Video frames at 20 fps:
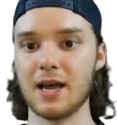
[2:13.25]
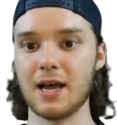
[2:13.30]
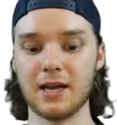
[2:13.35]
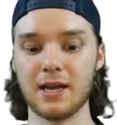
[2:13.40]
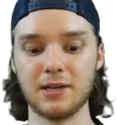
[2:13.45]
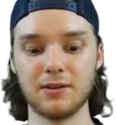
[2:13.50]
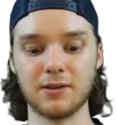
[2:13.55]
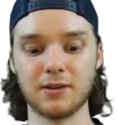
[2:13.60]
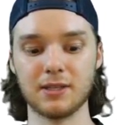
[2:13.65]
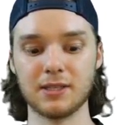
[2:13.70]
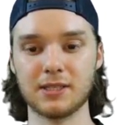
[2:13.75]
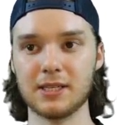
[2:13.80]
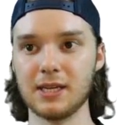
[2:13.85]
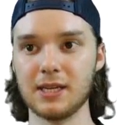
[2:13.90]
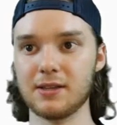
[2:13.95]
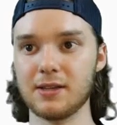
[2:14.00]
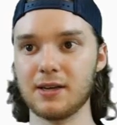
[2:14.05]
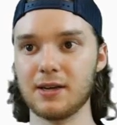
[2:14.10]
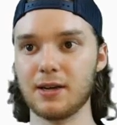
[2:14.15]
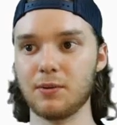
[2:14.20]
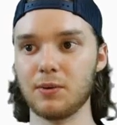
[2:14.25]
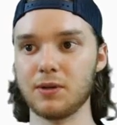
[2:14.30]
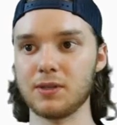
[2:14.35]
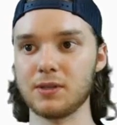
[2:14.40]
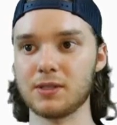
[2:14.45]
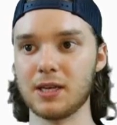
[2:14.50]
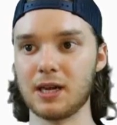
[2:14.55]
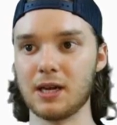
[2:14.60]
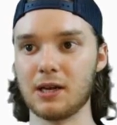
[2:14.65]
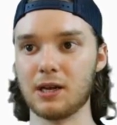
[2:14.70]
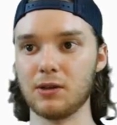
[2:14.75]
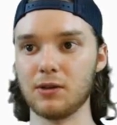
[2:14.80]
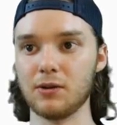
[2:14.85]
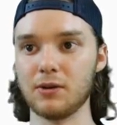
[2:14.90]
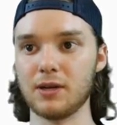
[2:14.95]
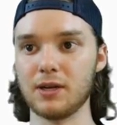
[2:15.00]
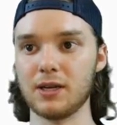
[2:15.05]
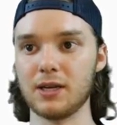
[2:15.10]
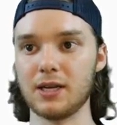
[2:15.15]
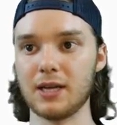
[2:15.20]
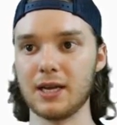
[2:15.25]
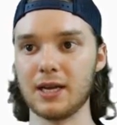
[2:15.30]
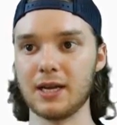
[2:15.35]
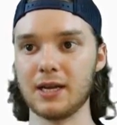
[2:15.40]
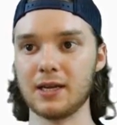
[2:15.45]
and you can see that it was included